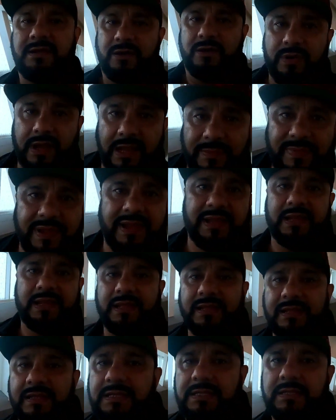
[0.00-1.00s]
All right,
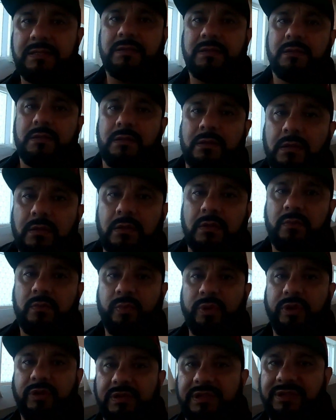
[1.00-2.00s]
man.
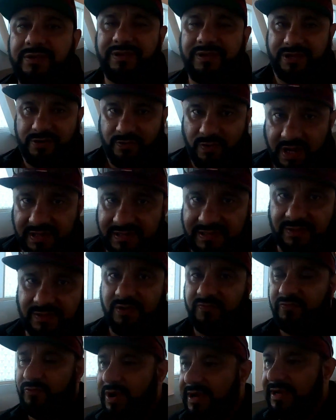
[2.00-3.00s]
We are literally
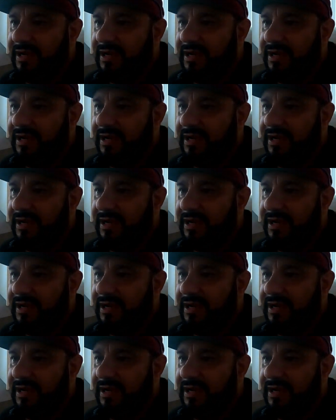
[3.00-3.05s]
crossing over